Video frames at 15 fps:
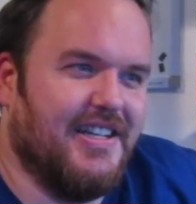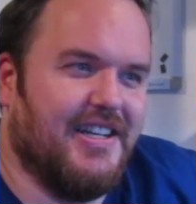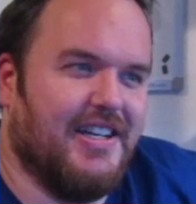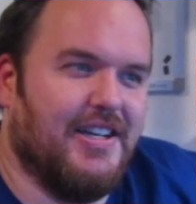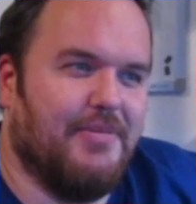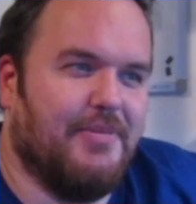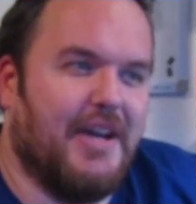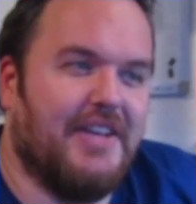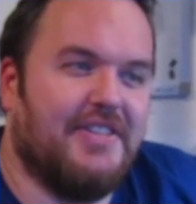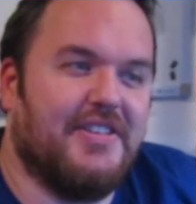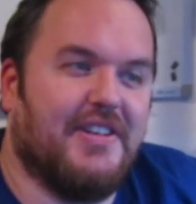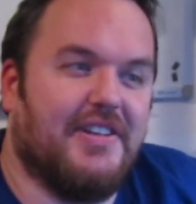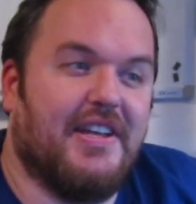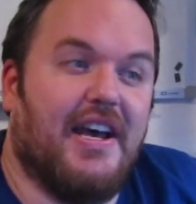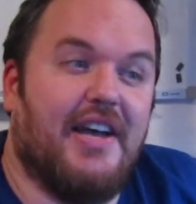um, I
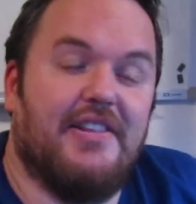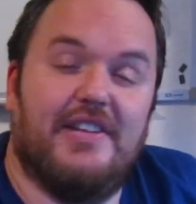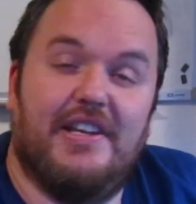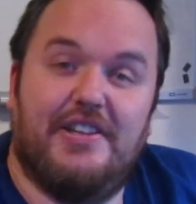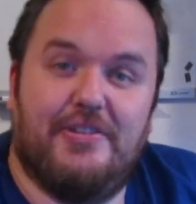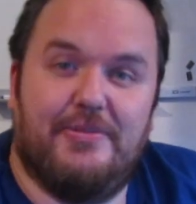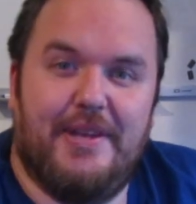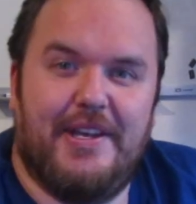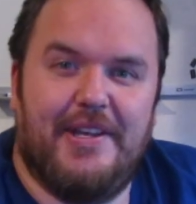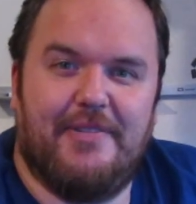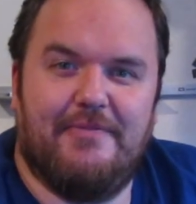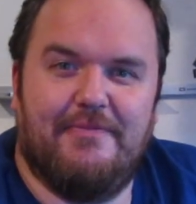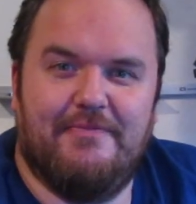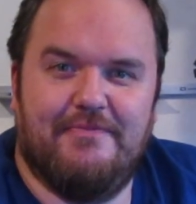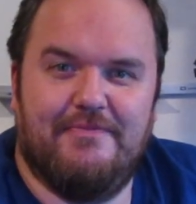settled on light
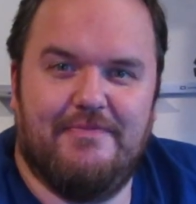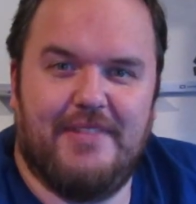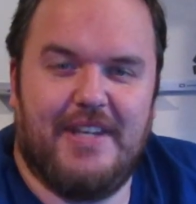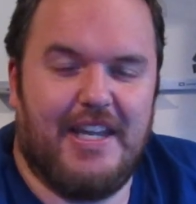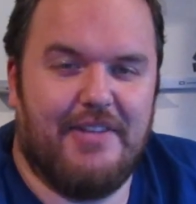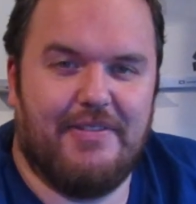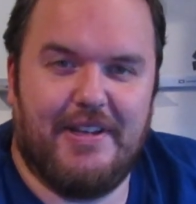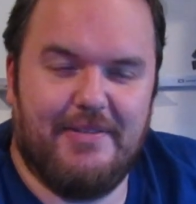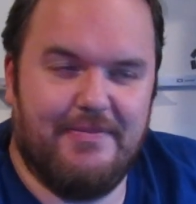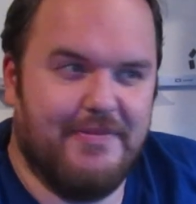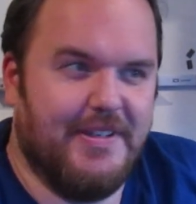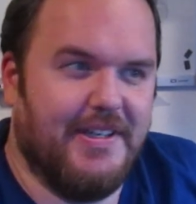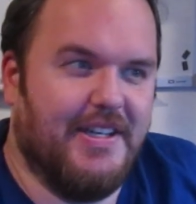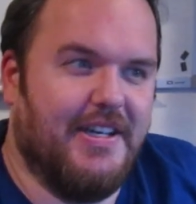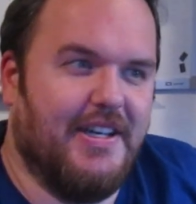domain. Anyway,
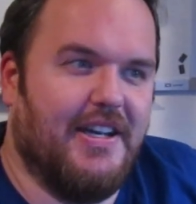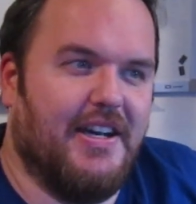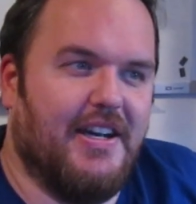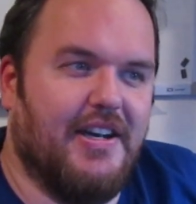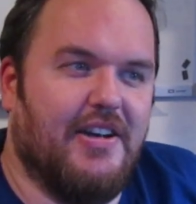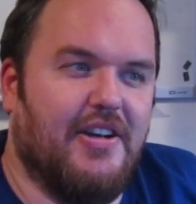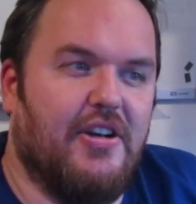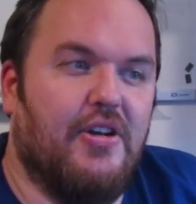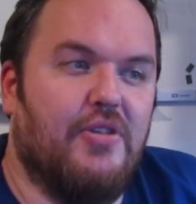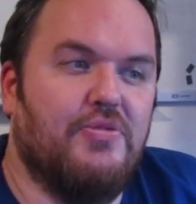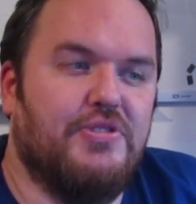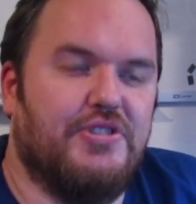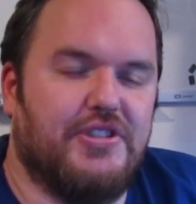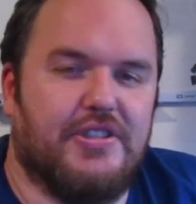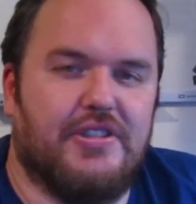uh,
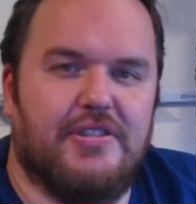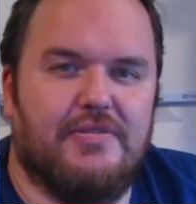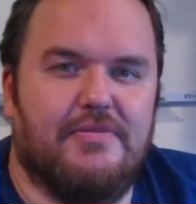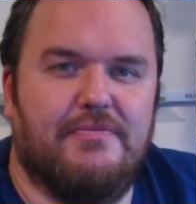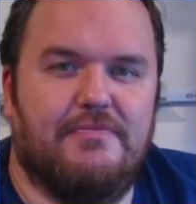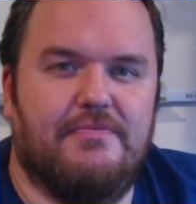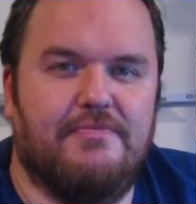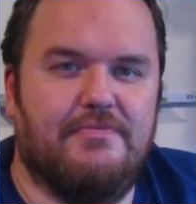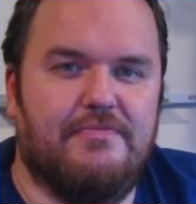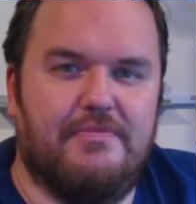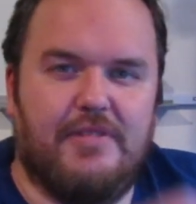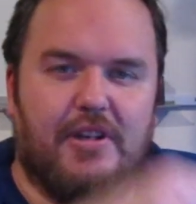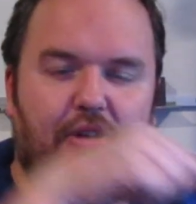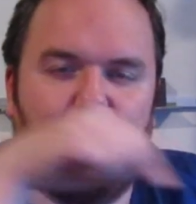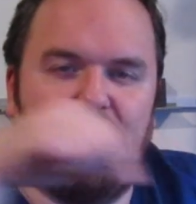Odur,
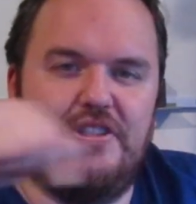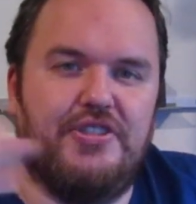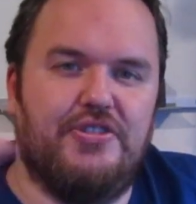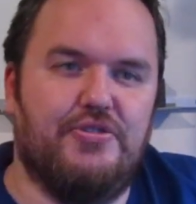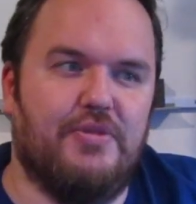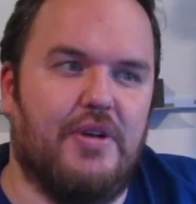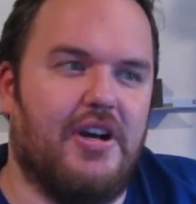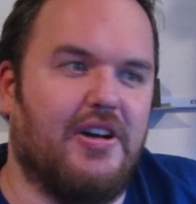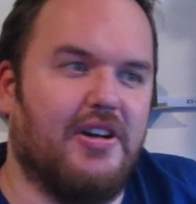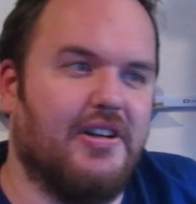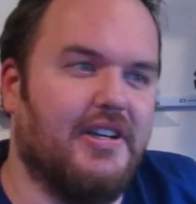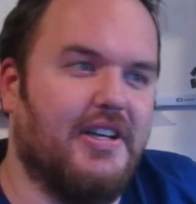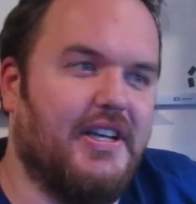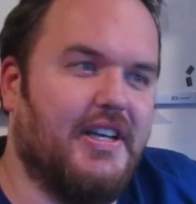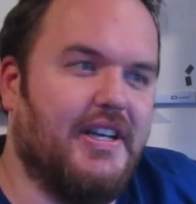
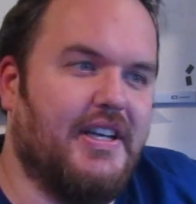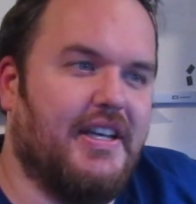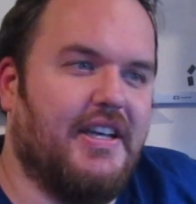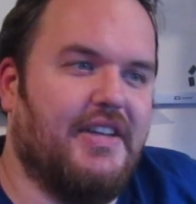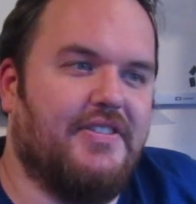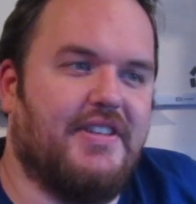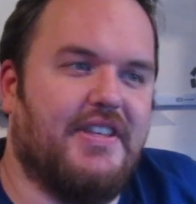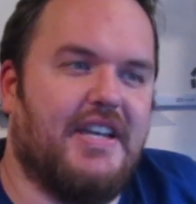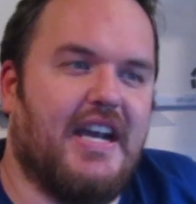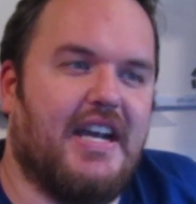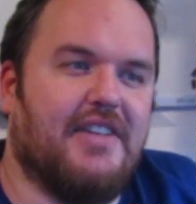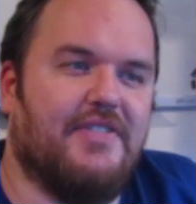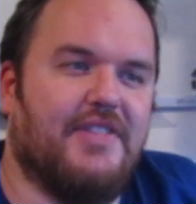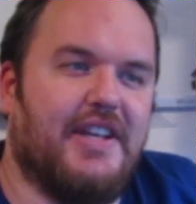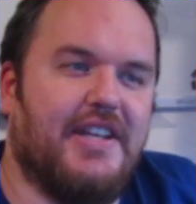O-D-U-R, is the
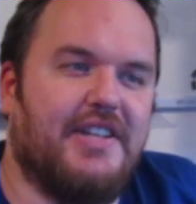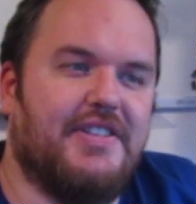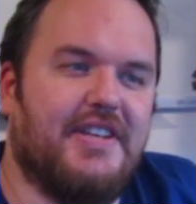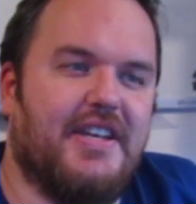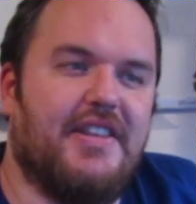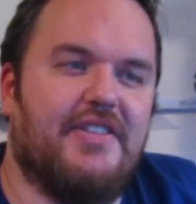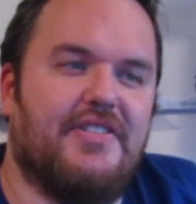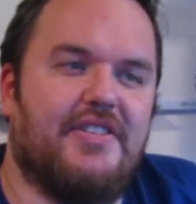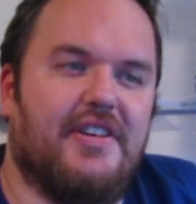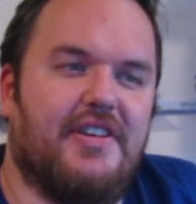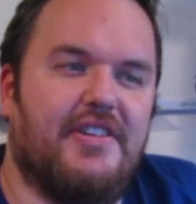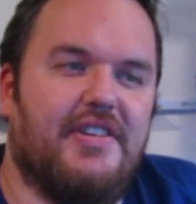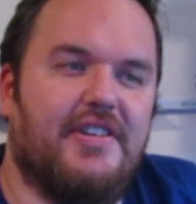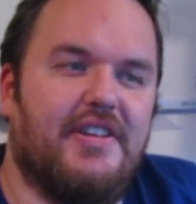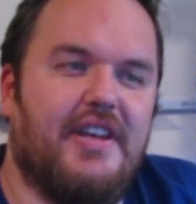god of light and the
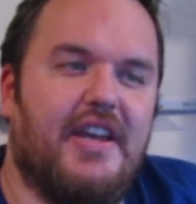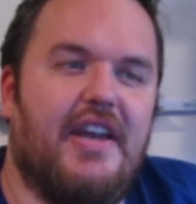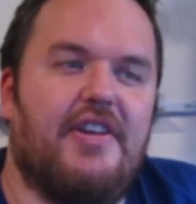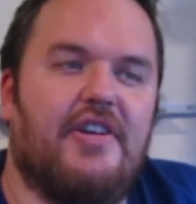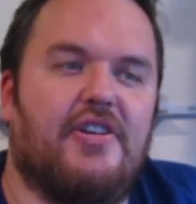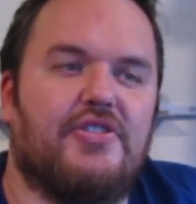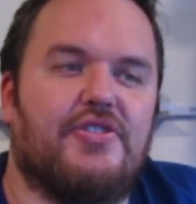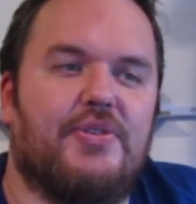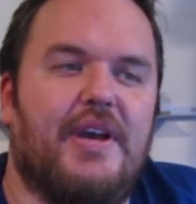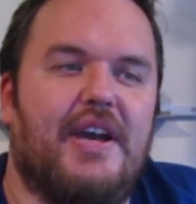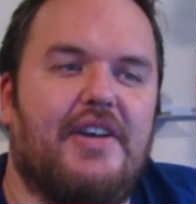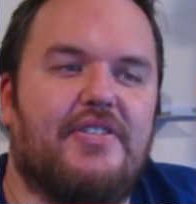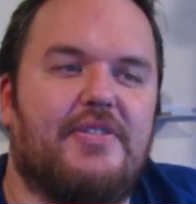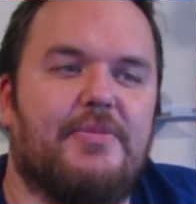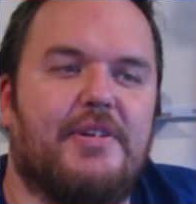sun, and also
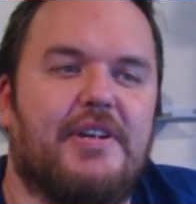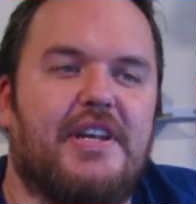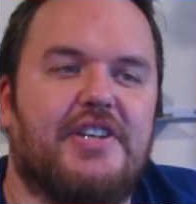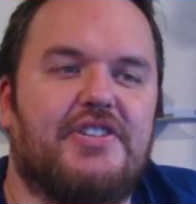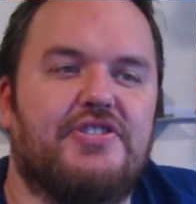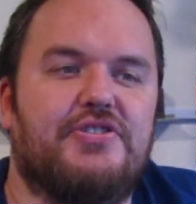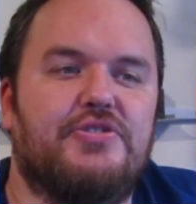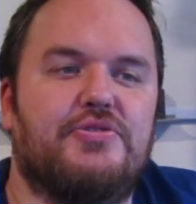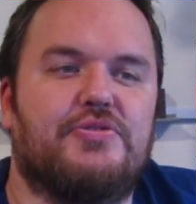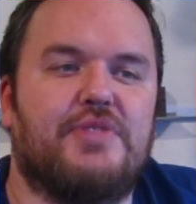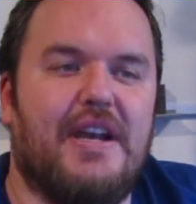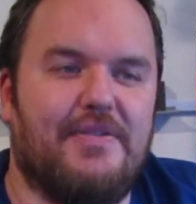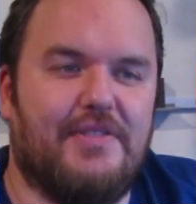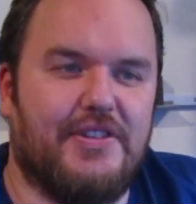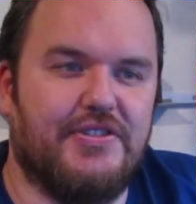has some connection to
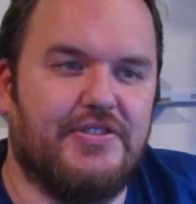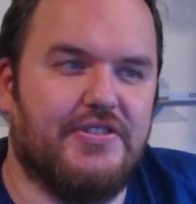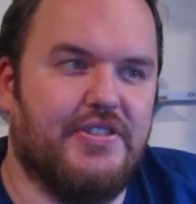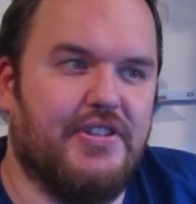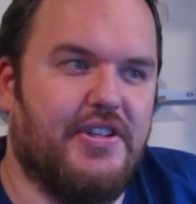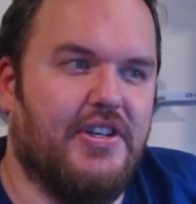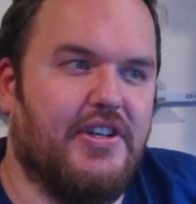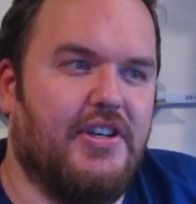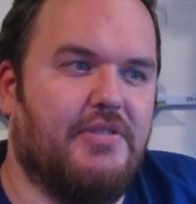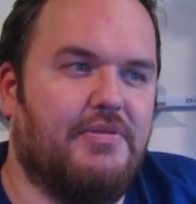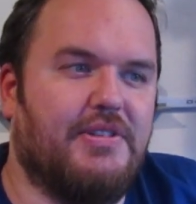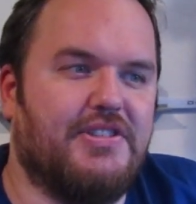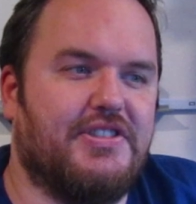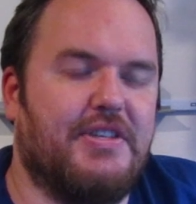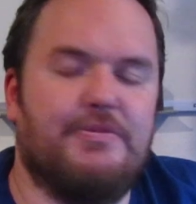travelers,
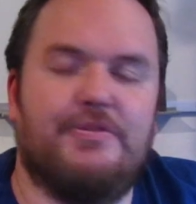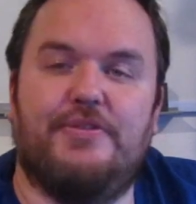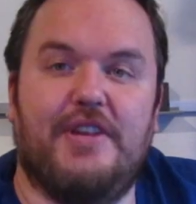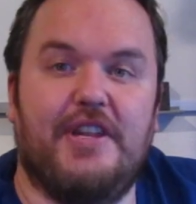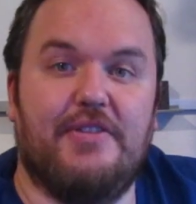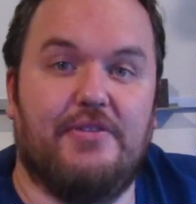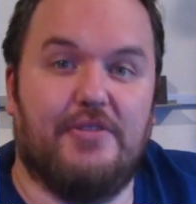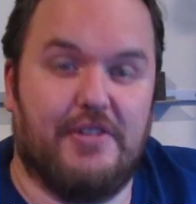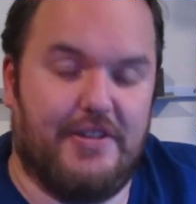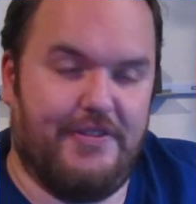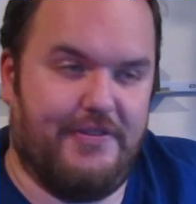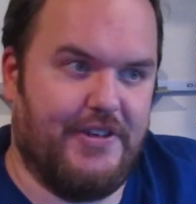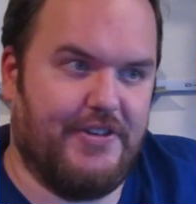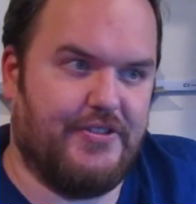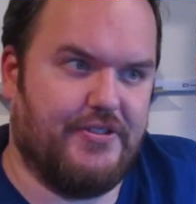which seems fitting for an
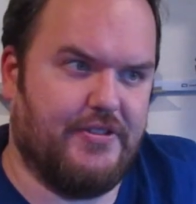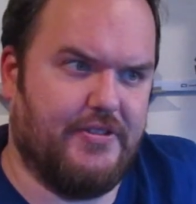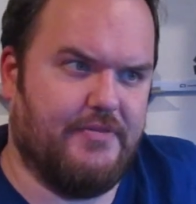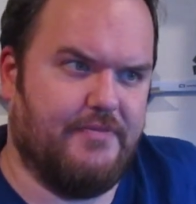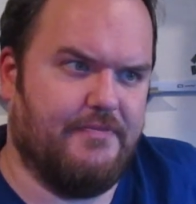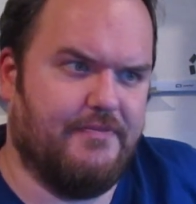adventurer.